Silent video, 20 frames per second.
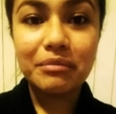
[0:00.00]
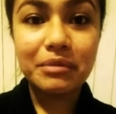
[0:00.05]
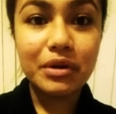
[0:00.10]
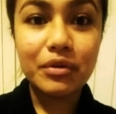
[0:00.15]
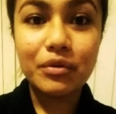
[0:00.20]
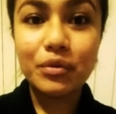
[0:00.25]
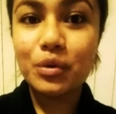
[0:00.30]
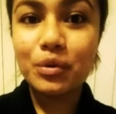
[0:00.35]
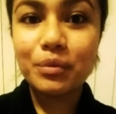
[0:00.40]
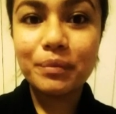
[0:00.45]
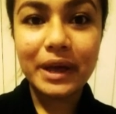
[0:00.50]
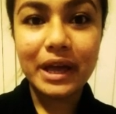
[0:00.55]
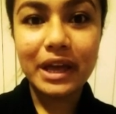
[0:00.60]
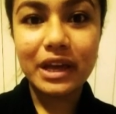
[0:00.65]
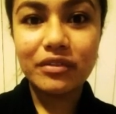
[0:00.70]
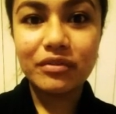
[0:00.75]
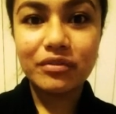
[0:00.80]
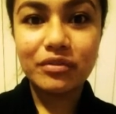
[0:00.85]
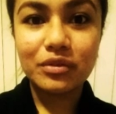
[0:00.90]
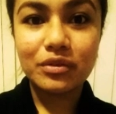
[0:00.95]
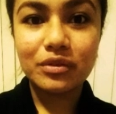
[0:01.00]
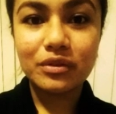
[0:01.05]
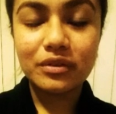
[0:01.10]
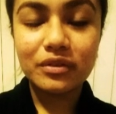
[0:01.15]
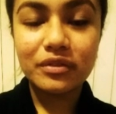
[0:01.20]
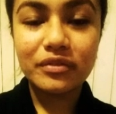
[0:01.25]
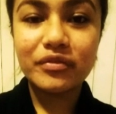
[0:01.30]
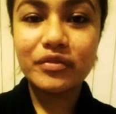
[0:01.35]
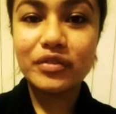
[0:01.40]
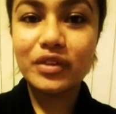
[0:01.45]
are all paid for.
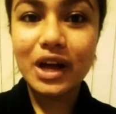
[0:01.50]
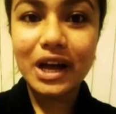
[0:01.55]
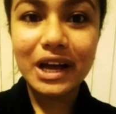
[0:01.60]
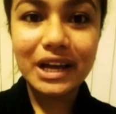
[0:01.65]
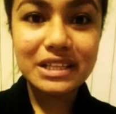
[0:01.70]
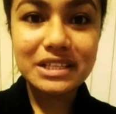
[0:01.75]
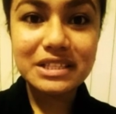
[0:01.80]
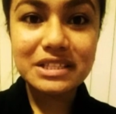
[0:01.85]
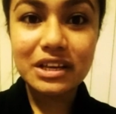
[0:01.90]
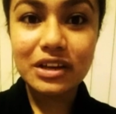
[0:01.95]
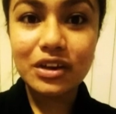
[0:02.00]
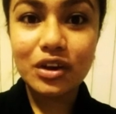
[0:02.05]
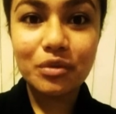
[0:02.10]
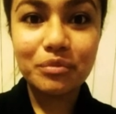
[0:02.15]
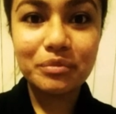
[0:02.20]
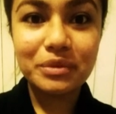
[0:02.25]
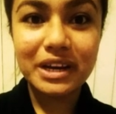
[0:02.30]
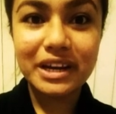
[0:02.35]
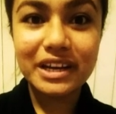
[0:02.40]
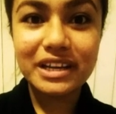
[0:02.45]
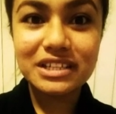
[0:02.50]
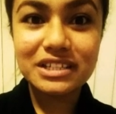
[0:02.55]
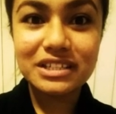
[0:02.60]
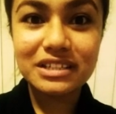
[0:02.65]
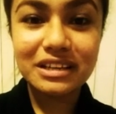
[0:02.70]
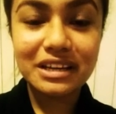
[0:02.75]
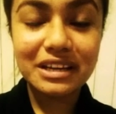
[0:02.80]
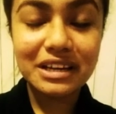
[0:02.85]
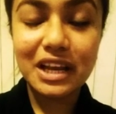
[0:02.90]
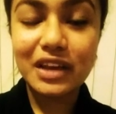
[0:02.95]
Flights, accommodation,
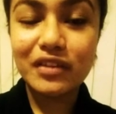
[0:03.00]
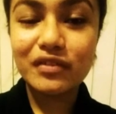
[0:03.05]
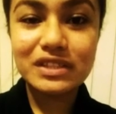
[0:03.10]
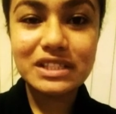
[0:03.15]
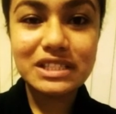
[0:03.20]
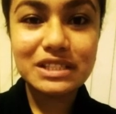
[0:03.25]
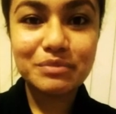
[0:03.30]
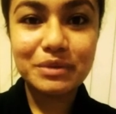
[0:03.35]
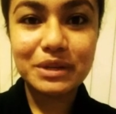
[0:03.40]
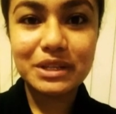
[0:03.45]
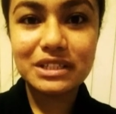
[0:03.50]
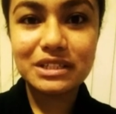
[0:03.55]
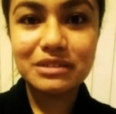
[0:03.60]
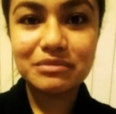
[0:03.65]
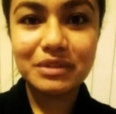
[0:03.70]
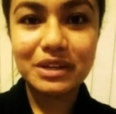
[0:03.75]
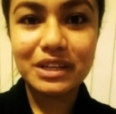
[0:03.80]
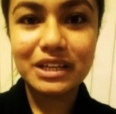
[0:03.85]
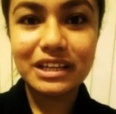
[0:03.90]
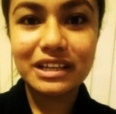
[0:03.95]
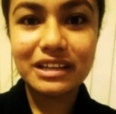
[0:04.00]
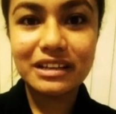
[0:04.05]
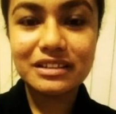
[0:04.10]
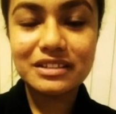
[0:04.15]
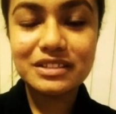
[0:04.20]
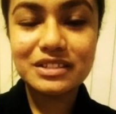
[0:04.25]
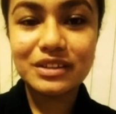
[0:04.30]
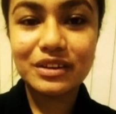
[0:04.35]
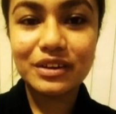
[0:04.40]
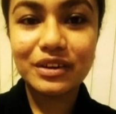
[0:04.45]
and even spending money.
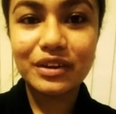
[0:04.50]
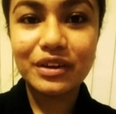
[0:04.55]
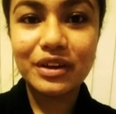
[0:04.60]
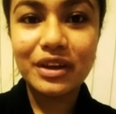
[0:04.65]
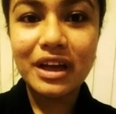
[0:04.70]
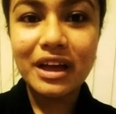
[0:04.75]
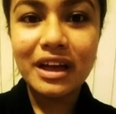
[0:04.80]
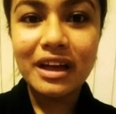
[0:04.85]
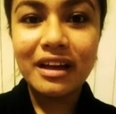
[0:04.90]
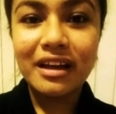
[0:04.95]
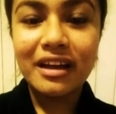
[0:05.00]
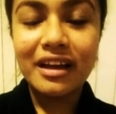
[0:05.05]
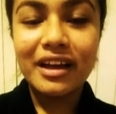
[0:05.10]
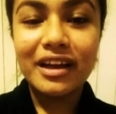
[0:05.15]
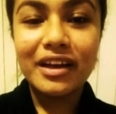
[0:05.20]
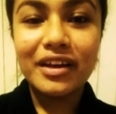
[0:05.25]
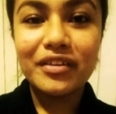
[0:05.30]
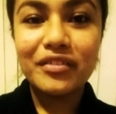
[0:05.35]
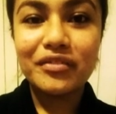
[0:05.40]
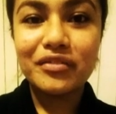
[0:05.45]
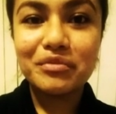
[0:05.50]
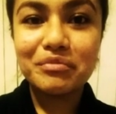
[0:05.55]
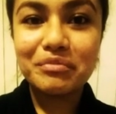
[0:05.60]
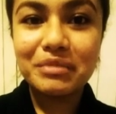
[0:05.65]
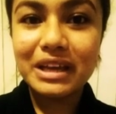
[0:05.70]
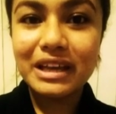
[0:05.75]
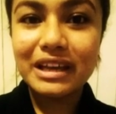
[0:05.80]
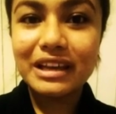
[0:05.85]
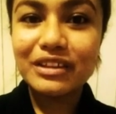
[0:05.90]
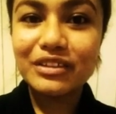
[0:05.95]
So for
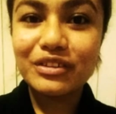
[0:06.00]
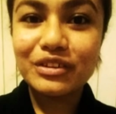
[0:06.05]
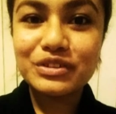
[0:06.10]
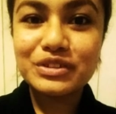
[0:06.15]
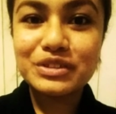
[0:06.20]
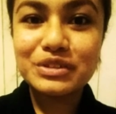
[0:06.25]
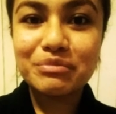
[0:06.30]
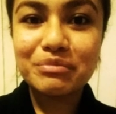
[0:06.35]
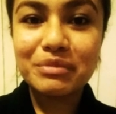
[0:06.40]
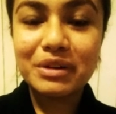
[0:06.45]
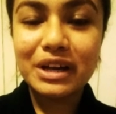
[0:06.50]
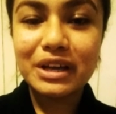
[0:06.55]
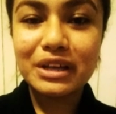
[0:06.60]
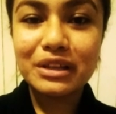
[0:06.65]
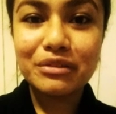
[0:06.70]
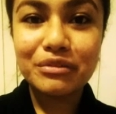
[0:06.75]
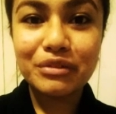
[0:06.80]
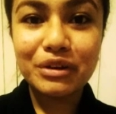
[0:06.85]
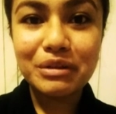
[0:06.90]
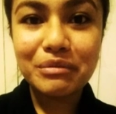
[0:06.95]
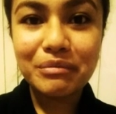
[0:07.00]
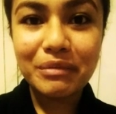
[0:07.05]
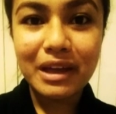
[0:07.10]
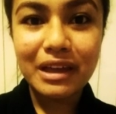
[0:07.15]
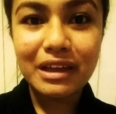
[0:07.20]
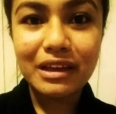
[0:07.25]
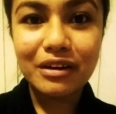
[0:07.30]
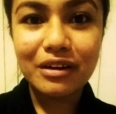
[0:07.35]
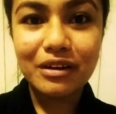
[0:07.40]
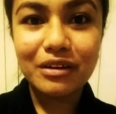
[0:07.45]
me, those are my three
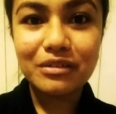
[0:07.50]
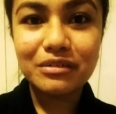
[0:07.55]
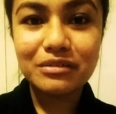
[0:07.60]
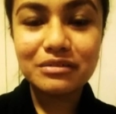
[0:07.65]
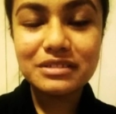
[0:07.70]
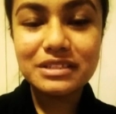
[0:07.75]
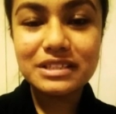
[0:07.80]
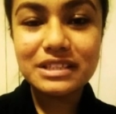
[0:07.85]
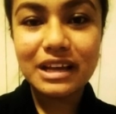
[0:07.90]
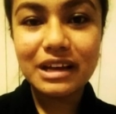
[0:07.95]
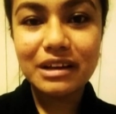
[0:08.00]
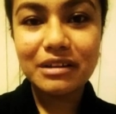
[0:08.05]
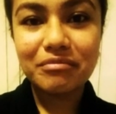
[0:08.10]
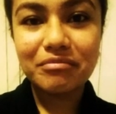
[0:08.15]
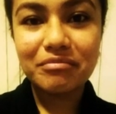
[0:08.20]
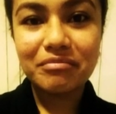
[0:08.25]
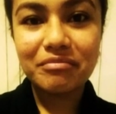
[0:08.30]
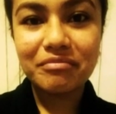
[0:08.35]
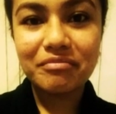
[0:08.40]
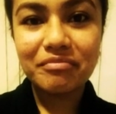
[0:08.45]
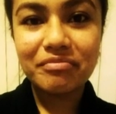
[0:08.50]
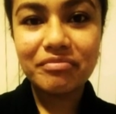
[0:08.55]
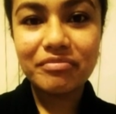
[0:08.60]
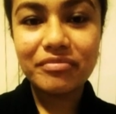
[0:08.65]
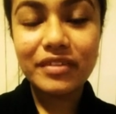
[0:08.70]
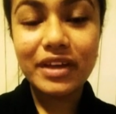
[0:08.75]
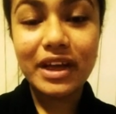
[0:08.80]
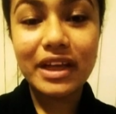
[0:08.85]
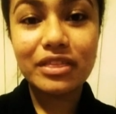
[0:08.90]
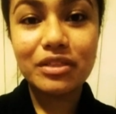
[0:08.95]
main goals
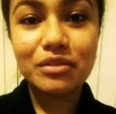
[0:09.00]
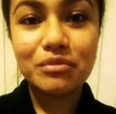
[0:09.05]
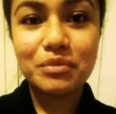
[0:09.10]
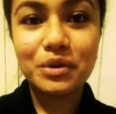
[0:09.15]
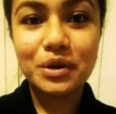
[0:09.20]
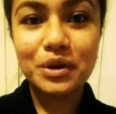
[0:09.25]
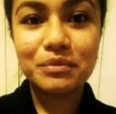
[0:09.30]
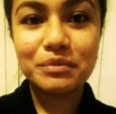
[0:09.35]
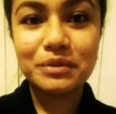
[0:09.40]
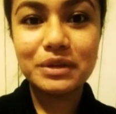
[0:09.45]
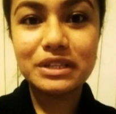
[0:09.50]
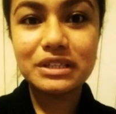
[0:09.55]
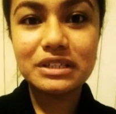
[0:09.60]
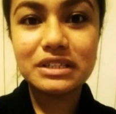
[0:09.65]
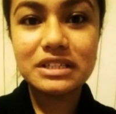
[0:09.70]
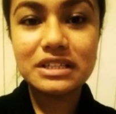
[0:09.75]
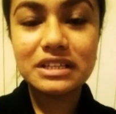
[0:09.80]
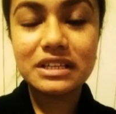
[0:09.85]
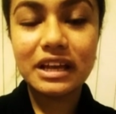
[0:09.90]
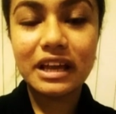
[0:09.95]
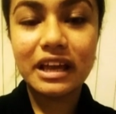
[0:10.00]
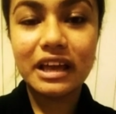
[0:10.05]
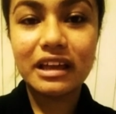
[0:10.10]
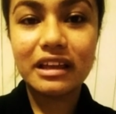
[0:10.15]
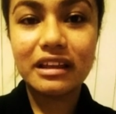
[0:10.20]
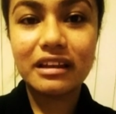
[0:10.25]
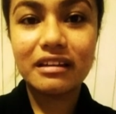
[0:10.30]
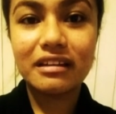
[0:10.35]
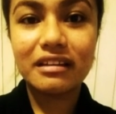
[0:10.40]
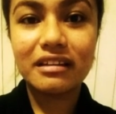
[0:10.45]
at the moment,
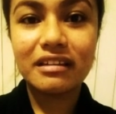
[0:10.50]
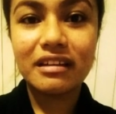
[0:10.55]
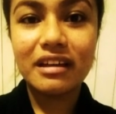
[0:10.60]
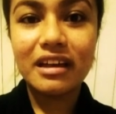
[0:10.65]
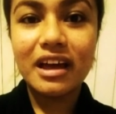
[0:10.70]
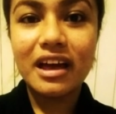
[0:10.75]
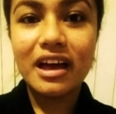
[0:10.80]
and